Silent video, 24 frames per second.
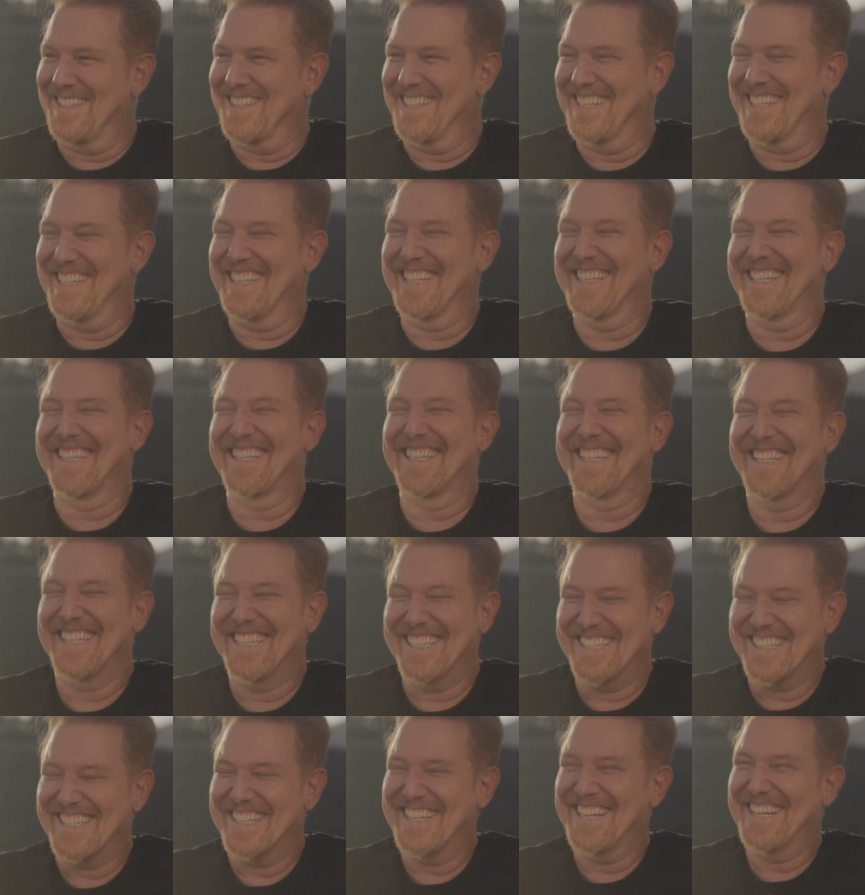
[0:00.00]

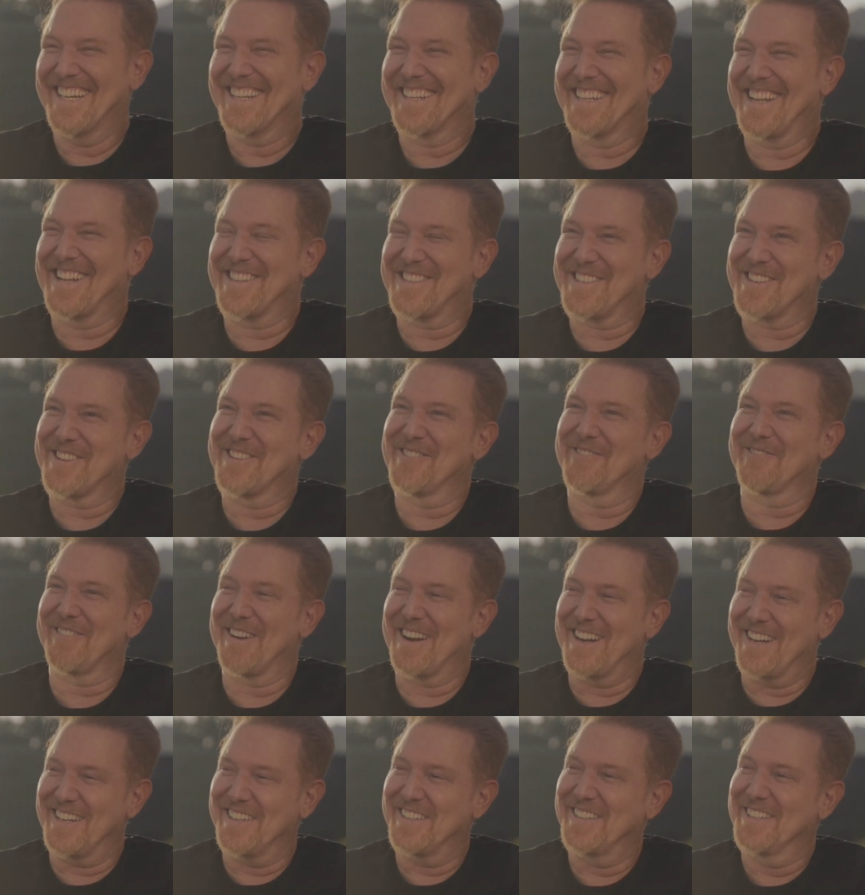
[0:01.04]
That's a
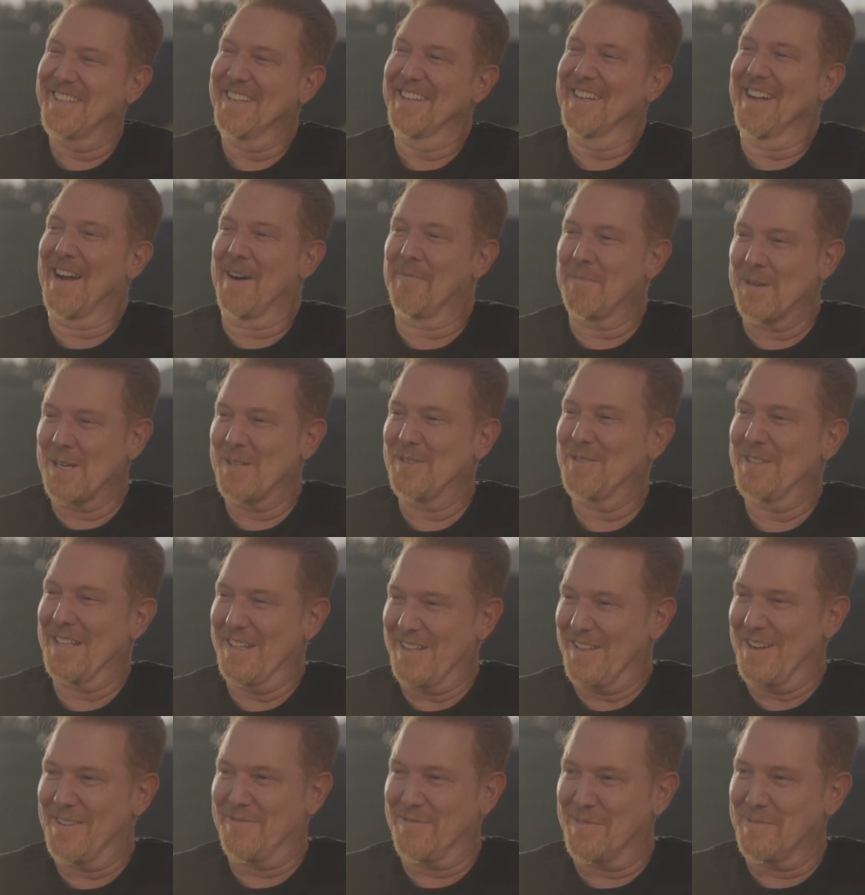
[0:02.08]
great, I'm going to use that
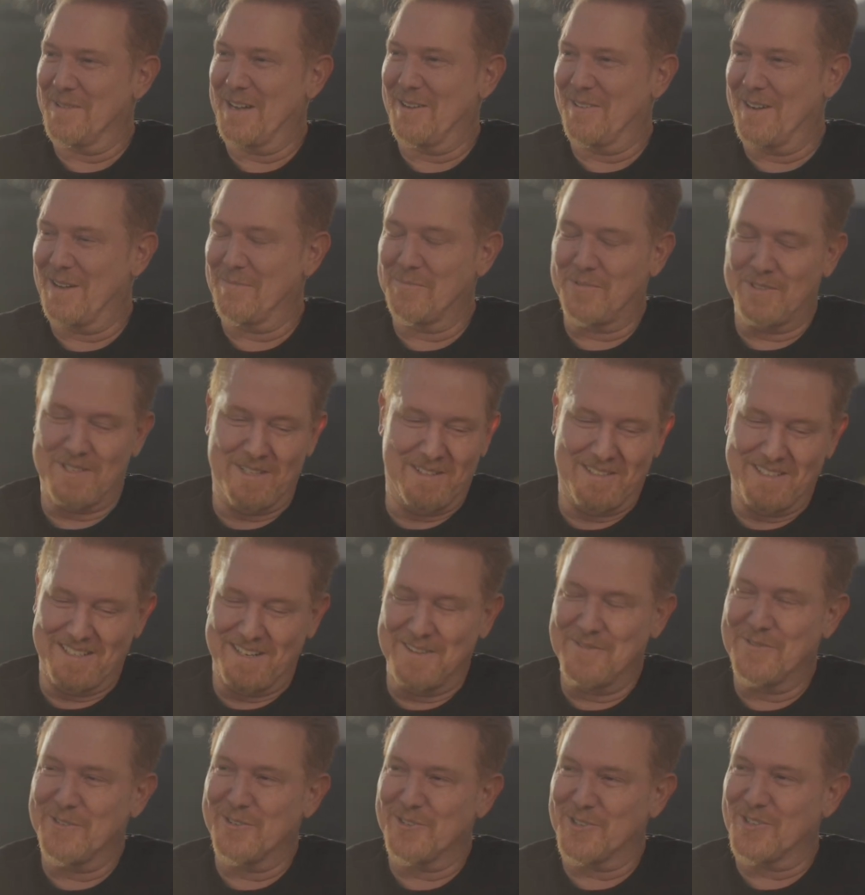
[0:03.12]
line from now on. I'm stealing it
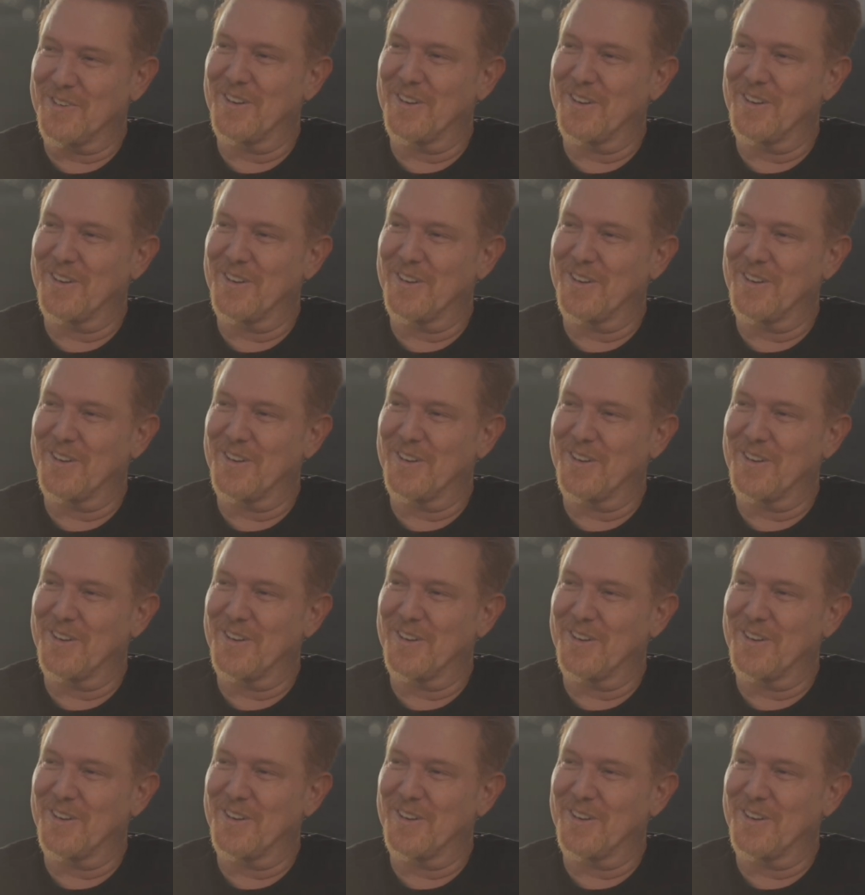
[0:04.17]
for sure.